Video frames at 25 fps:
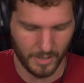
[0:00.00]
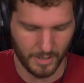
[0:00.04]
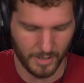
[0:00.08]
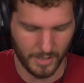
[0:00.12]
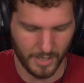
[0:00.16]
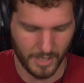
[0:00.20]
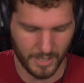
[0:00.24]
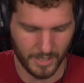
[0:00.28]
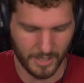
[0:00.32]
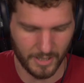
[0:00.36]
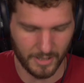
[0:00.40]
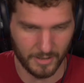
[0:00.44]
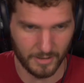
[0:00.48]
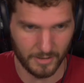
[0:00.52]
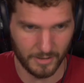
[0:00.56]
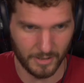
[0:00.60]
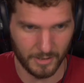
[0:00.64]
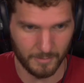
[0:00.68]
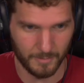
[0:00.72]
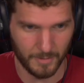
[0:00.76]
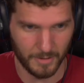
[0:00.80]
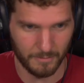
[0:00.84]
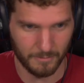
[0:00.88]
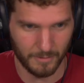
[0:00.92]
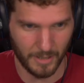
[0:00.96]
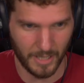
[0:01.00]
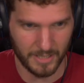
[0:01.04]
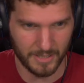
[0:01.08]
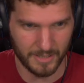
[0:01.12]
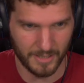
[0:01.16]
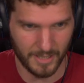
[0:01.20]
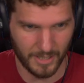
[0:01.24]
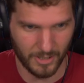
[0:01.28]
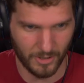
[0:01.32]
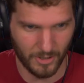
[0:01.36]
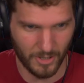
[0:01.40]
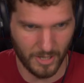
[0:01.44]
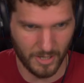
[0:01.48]
Hang on, let me write
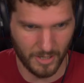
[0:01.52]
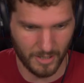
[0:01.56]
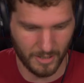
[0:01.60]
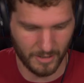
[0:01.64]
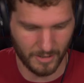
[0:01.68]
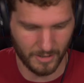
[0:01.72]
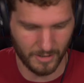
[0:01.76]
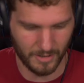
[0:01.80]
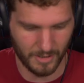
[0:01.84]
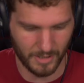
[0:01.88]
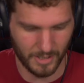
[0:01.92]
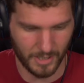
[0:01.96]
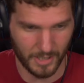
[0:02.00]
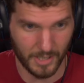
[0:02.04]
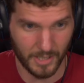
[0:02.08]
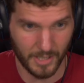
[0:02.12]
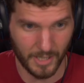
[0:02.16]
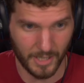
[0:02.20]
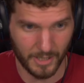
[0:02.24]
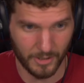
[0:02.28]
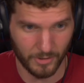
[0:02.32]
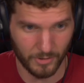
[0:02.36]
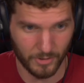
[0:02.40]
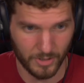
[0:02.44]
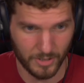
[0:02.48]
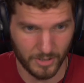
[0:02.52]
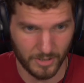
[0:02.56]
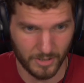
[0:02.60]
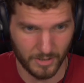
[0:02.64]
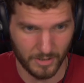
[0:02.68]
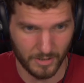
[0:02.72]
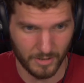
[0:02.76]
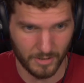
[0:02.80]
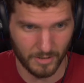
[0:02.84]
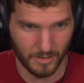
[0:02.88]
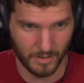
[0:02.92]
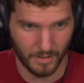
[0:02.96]
down here, announce